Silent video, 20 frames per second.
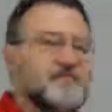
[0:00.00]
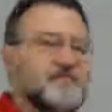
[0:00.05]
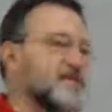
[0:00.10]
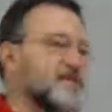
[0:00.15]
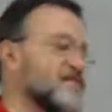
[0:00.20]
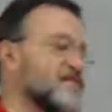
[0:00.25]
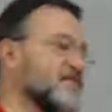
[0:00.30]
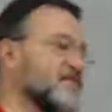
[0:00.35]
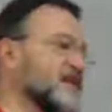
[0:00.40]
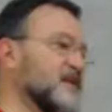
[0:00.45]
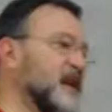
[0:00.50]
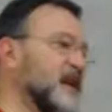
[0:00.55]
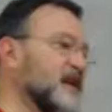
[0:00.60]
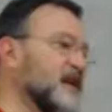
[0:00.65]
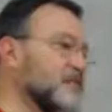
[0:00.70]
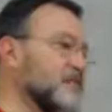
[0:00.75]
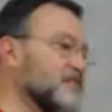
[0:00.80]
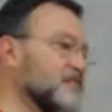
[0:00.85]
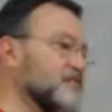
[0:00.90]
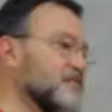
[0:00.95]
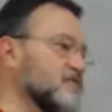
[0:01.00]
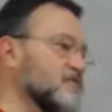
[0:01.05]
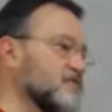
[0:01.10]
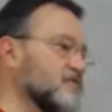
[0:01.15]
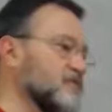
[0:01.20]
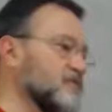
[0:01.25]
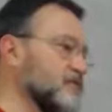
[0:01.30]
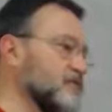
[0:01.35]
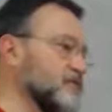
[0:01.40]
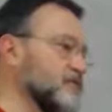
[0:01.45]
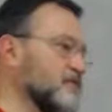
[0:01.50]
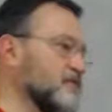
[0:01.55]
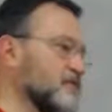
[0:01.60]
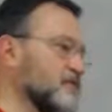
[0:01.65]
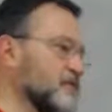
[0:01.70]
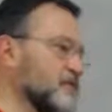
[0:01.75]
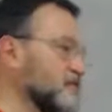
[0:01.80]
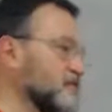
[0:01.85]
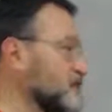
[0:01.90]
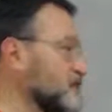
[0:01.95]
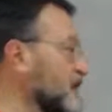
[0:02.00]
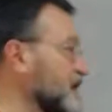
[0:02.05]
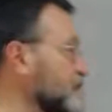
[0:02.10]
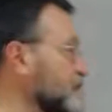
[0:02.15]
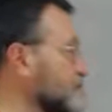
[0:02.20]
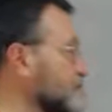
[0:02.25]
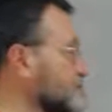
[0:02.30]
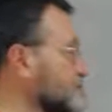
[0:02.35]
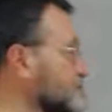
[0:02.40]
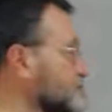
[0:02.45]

5, 6, 7, and 8 are crucial to doing module 9.